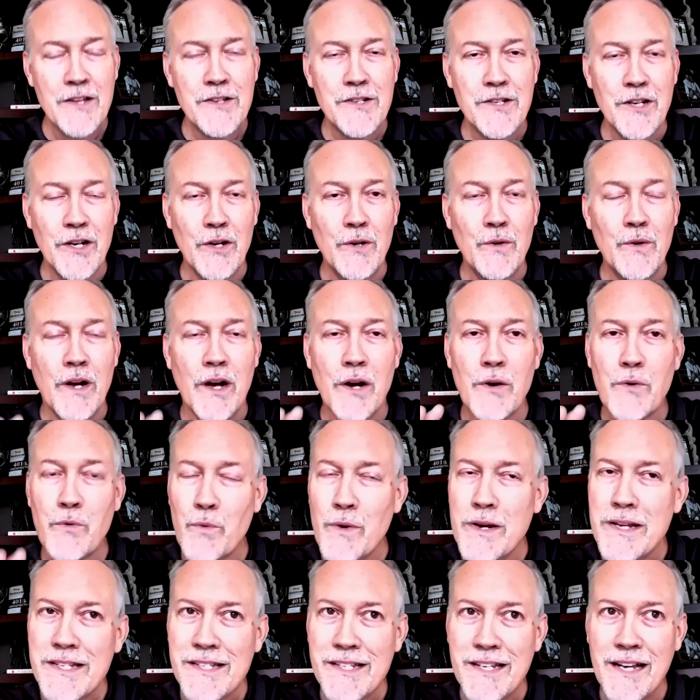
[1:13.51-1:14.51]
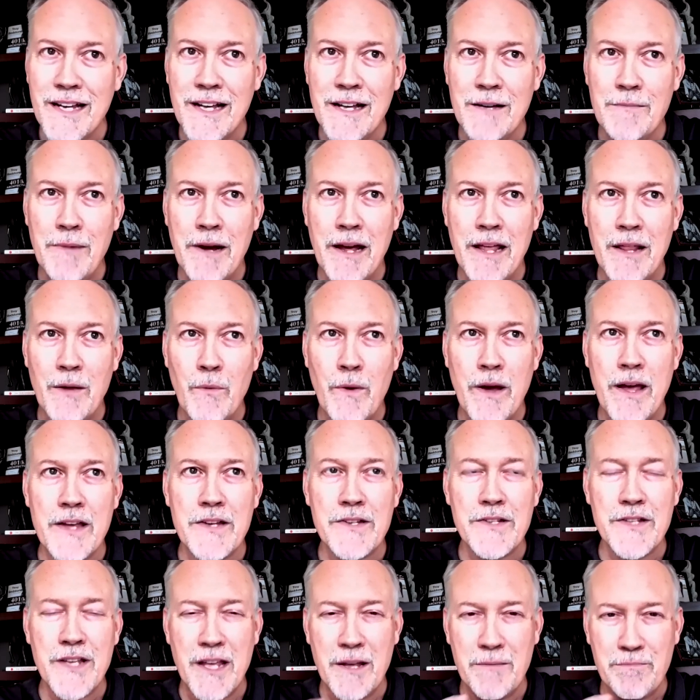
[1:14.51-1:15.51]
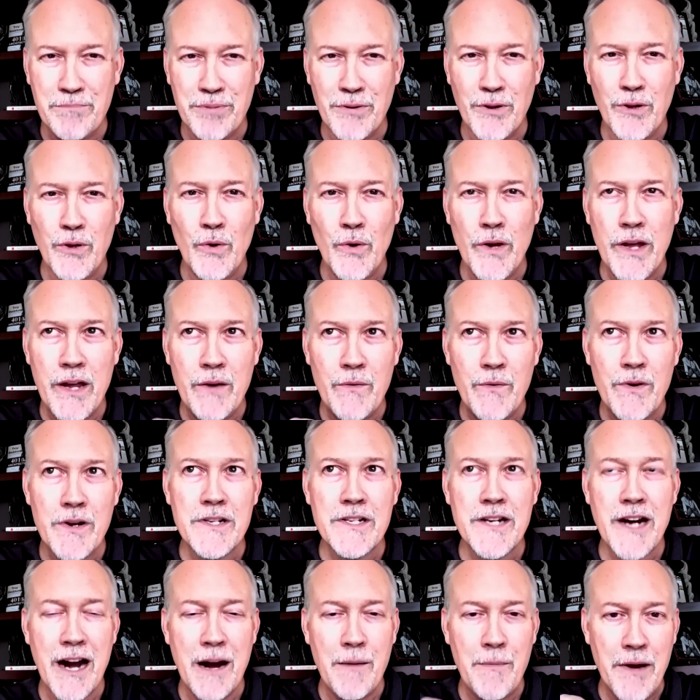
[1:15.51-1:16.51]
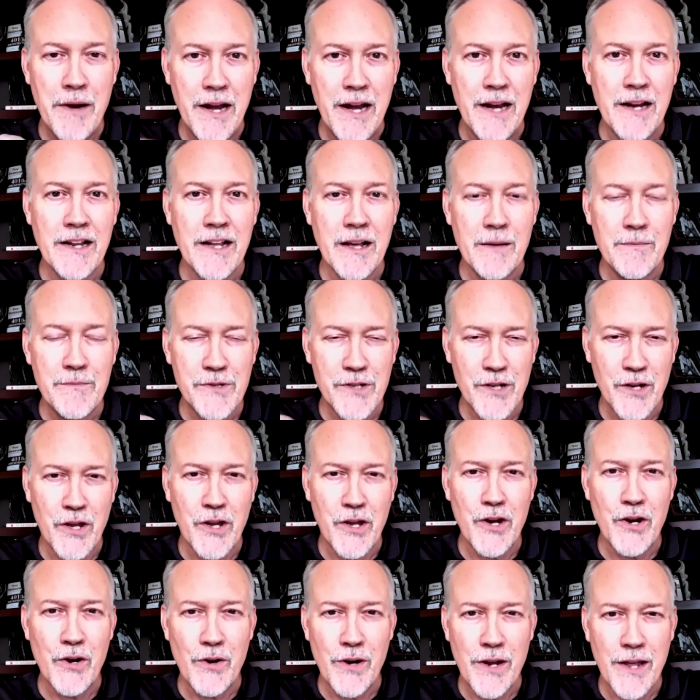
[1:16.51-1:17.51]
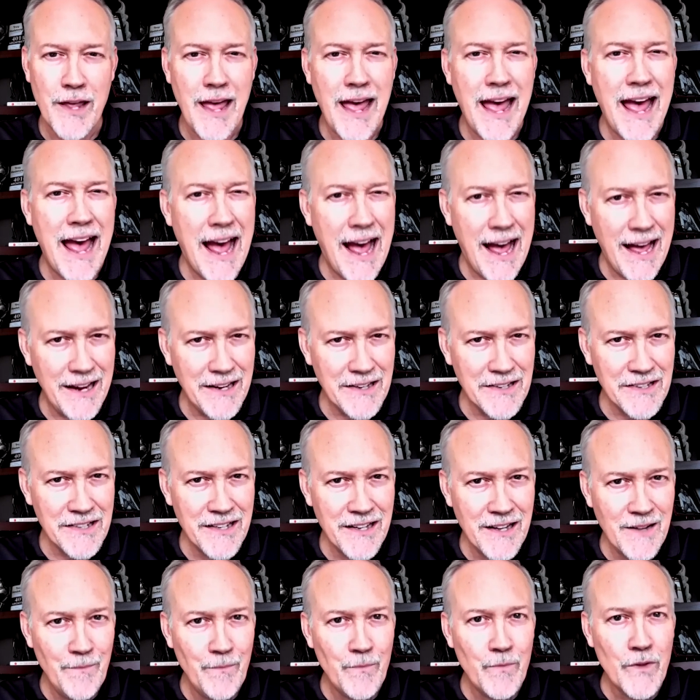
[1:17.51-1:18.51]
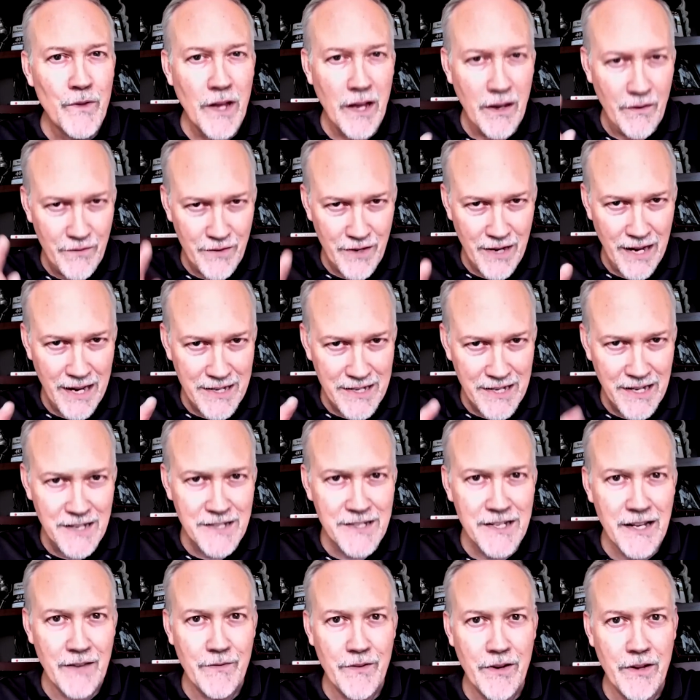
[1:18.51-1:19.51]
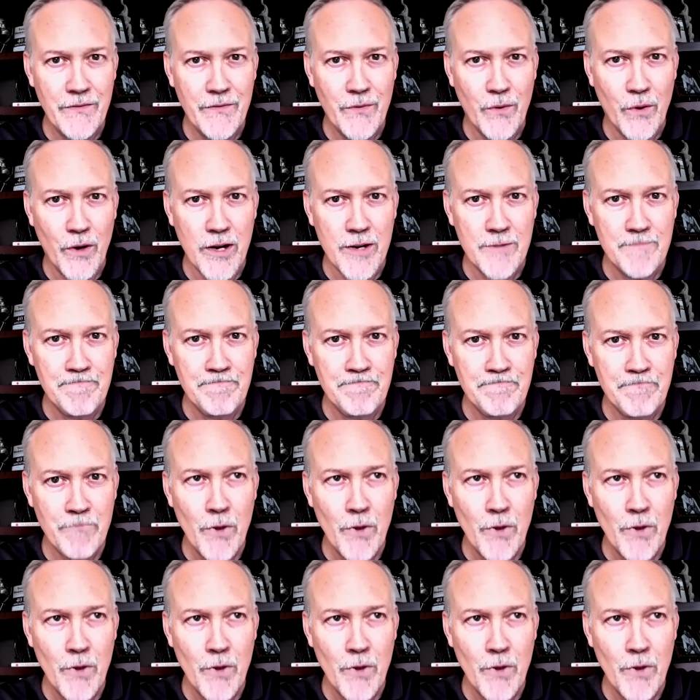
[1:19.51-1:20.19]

So, ERISA, by the way, is the Employee Retirement Income Security Act of 1974.